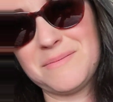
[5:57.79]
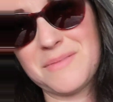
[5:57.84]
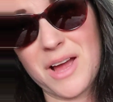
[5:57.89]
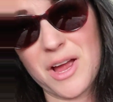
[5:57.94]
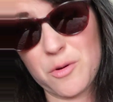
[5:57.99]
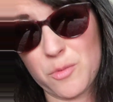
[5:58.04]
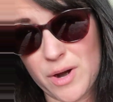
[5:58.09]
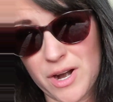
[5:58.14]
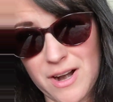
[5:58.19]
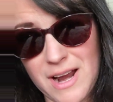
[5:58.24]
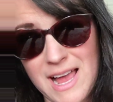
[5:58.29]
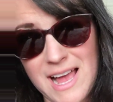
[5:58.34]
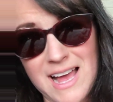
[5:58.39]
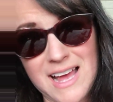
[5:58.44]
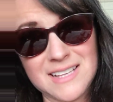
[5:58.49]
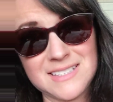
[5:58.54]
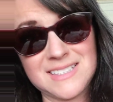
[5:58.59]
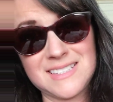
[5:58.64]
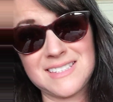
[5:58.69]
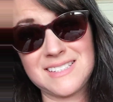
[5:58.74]
I wear
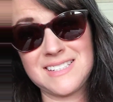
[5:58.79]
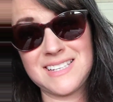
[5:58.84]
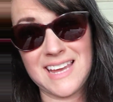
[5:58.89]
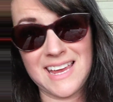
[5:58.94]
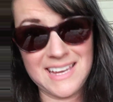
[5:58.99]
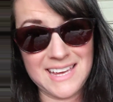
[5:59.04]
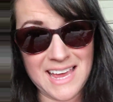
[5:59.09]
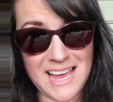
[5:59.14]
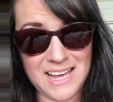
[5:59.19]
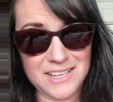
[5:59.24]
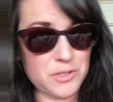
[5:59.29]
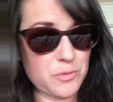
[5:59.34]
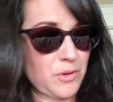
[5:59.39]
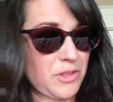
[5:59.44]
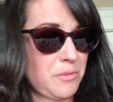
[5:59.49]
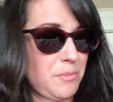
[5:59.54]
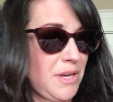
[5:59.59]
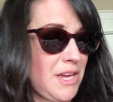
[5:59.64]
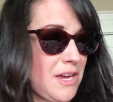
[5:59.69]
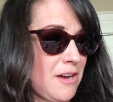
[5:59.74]
hats, take hats
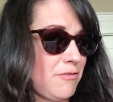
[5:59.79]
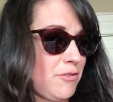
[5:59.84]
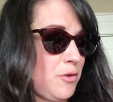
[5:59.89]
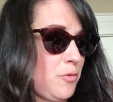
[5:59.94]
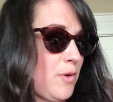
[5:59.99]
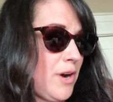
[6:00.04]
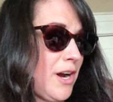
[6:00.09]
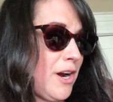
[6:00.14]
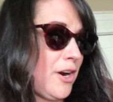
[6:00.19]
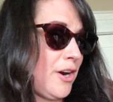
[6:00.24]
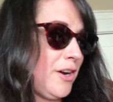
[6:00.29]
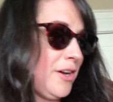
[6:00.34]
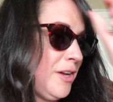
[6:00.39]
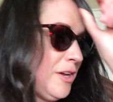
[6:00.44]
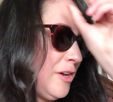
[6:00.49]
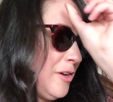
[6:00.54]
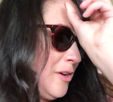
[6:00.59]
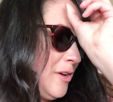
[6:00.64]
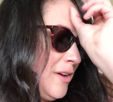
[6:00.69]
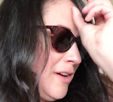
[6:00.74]
with me everywhere
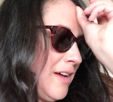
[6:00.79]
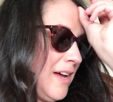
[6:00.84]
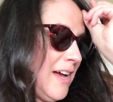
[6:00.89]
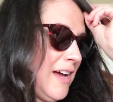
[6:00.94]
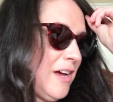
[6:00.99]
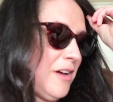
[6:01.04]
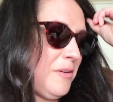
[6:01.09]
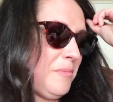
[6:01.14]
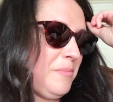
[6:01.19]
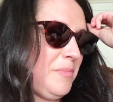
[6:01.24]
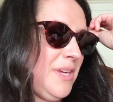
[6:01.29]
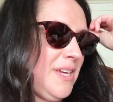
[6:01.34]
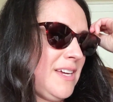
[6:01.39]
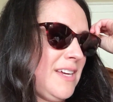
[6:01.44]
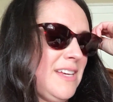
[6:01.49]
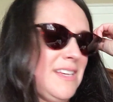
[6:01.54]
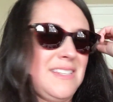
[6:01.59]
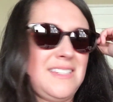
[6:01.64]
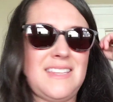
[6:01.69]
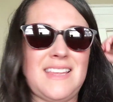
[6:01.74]

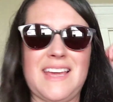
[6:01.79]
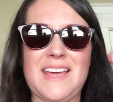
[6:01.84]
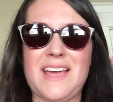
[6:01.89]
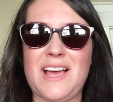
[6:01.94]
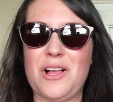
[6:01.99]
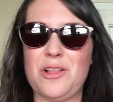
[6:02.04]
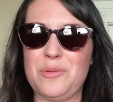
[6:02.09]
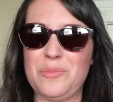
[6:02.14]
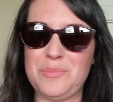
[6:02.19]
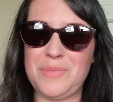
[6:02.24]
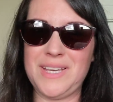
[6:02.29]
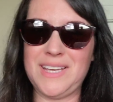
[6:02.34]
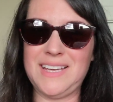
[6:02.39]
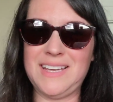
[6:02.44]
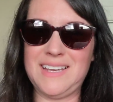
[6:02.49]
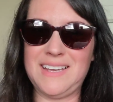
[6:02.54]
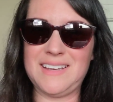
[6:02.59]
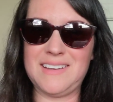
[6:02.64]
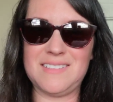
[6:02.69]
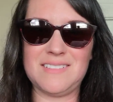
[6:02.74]
because they help
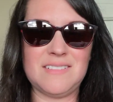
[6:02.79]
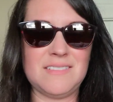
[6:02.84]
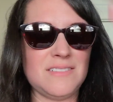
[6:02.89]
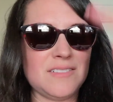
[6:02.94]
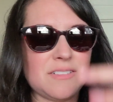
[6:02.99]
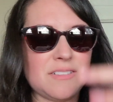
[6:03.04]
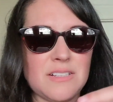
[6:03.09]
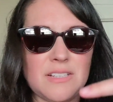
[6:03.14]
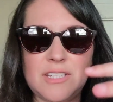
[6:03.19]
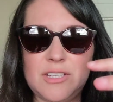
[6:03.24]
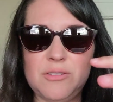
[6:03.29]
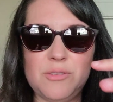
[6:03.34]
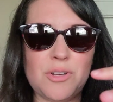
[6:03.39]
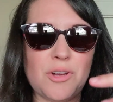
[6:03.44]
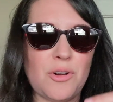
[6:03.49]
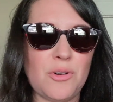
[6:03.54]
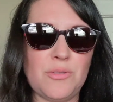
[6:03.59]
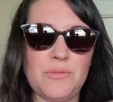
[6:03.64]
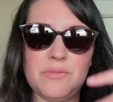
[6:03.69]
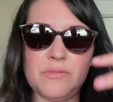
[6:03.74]
me,
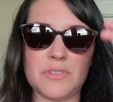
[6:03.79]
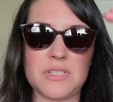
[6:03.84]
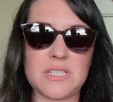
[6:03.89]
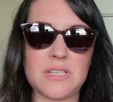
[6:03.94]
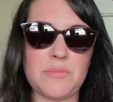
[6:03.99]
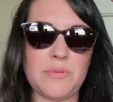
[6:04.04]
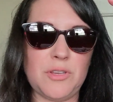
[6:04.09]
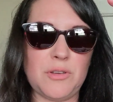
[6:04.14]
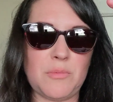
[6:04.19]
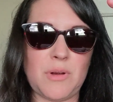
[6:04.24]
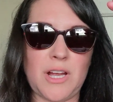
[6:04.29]
vestibular